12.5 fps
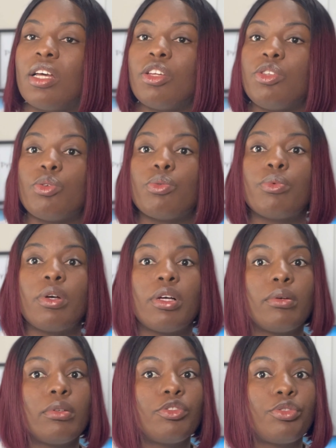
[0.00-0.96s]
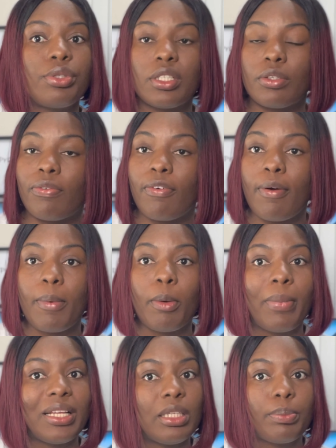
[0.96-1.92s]
You transform or
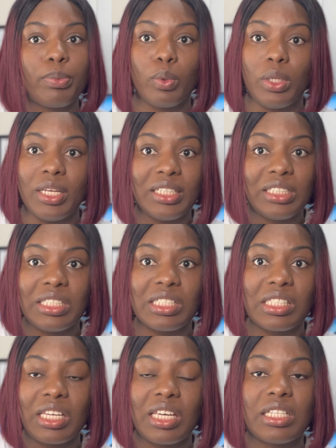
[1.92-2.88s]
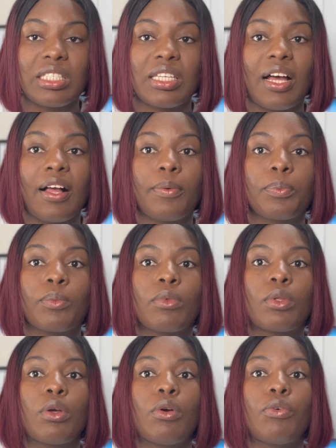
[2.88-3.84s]
manipulate this data
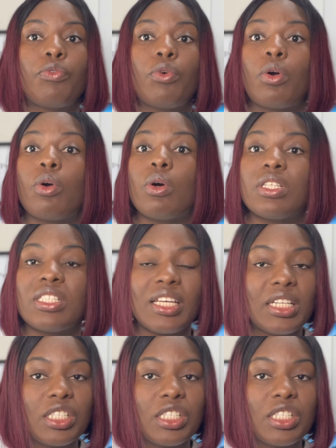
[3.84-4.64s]
for content